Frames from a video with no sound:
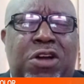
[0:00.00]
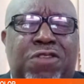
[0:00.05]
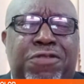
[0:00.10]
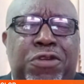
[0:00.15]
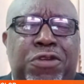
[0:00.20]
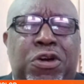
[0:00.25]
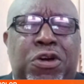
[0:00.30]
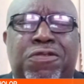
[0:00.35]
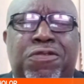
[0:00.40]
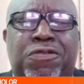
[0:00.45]

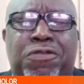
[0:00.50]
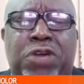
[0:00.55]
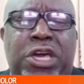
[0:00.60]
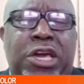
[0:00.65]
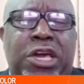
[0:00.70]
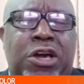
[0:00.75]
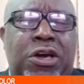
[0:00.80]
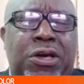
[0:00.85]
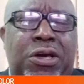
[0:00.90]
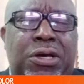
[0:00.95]
governor of
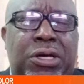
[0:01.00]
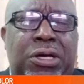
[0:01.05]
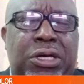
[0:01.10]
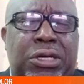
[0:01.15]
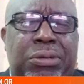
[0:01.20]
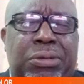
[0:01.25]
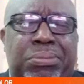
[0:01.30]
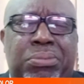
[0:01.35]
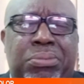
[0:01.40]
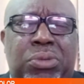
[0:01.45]

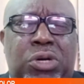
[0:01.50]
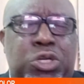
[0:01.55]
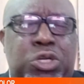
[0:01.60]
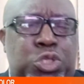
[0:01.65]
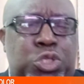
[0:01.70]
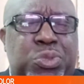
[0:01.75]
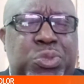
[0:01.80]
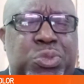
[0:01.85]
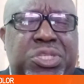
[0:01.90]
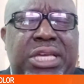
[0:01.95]

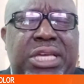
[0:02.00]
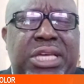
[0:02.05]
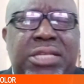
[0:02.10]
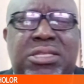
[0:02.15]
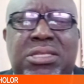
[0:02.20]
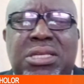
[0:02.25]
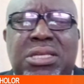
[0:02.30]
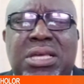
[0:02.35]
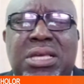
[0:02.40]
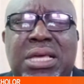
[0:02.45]
Osun
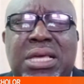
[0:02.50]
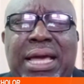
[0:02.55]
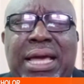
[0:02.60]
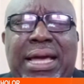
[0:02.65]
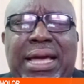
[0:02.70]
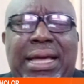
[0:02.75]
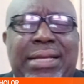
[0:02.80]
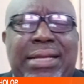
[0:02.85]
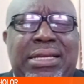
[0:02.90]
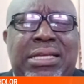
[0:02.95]
State.
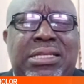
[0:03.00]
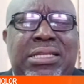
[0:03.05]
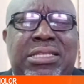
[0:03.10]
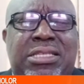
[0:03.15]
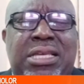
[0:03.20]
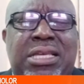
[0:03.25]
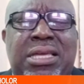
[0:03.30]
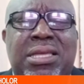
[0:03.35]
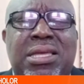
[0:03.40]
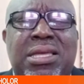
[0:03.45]

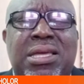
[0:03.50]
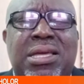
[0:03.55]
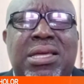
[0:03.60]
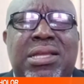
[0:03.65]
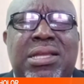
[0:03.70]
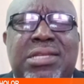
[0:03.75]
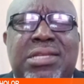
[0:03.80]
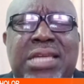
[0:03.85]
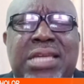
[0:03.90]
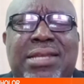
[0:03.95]

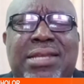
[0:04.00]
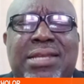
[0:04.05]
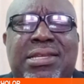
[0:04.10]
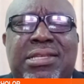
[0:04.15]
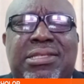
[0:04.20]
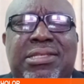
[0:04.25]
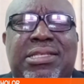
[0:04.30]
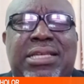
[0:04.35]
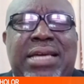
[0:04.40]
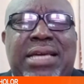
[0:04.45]

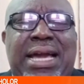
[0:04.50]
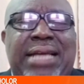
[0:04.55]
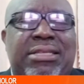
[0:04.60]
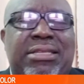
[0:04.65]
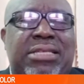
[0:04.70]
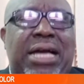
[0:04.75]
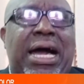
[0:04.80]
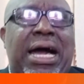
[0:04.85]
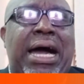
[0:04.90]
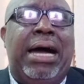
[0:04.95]
These
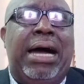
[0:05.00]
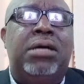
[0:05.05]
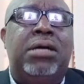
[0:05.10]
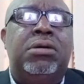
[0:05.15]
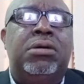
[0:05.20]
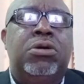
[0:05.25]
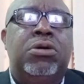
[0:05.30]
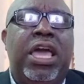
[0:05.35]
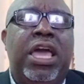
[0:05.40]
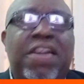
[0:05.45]
guys are
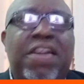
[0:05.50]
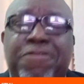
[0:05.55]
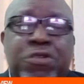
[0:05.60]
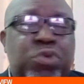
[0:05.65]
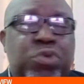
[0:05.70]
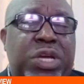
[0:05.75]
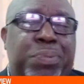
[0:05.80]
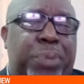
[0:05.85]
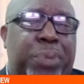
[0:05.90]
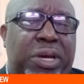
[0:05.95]

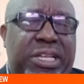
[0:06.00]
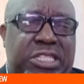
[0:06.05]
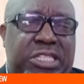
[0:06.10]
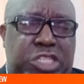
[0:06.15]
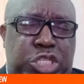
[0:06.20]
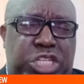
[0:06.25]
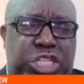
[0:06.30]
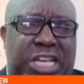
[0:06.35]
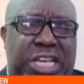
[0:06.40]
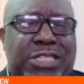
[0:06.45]
heavyweight
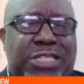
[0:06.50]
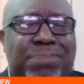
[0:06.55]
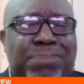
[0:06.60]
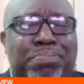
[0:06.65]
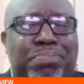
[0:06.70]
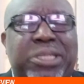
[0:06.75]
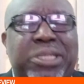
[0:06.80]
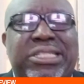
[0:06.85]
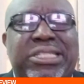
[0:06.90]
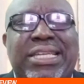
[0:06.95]
politicians,
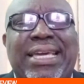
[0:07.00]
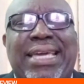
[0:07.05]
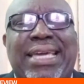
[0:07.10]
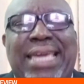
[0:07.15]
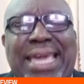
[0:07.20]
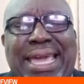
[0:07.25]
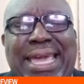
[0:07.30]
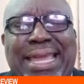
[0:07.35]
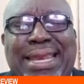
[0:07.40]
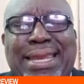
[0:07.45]
but
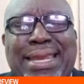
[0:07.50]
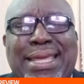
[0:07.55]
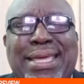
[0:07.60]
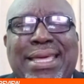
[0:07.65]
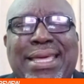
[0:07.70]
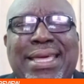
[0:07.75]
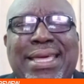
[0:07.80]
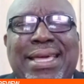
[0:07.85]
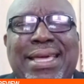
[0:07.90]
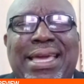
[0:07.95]
again,
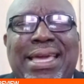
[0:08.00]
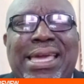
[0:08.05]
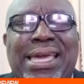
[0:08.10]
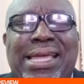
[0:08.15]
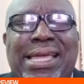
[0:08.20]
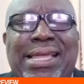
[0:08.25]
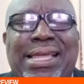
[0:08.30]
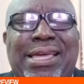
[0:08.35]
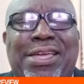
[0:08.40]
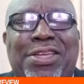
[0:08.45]

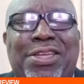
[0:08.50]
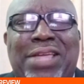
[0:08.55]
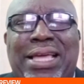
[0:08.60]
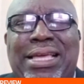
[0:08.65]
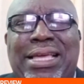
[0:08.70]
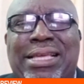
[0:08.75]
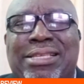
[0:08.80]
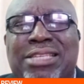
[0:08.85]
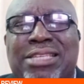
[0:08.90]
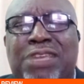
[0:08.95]

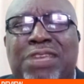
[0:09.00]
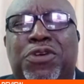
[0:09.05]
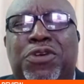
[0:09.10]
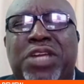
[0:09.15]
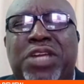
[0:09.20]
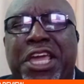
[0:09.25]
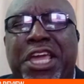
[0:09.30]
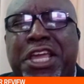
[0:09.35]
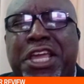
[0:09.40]
is it for the